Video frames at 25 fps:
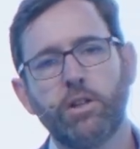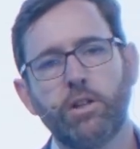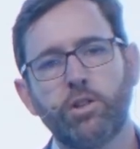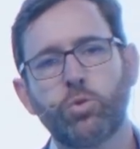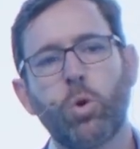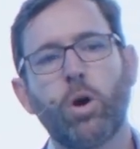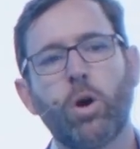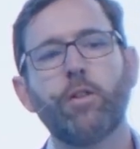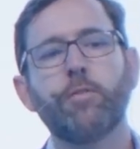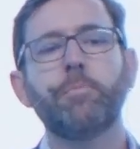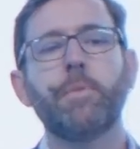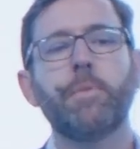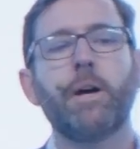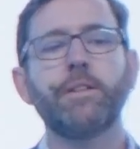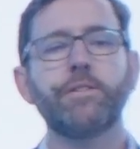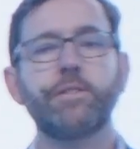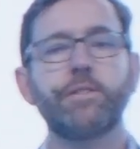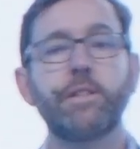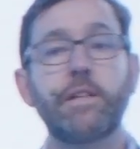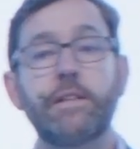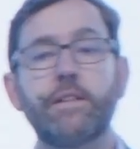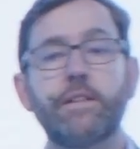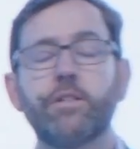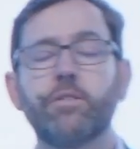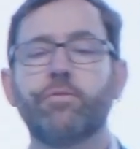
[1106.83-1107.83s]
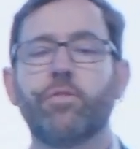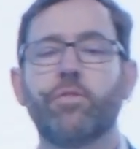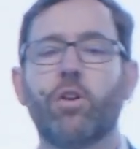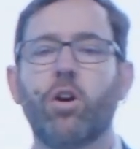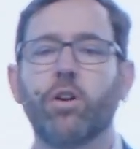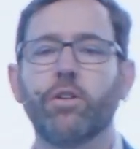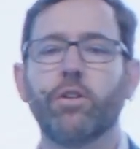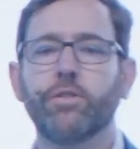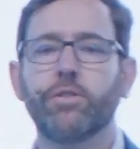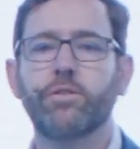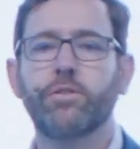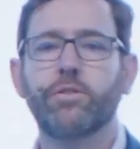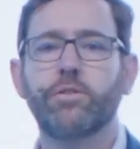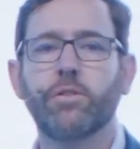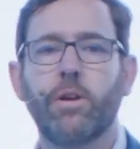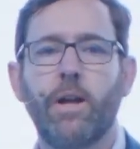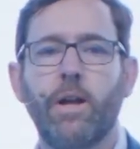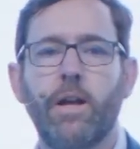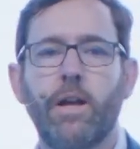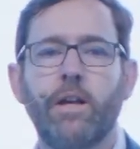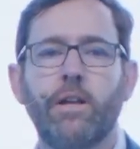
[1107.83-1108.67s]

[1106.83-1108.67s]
12 months in advance.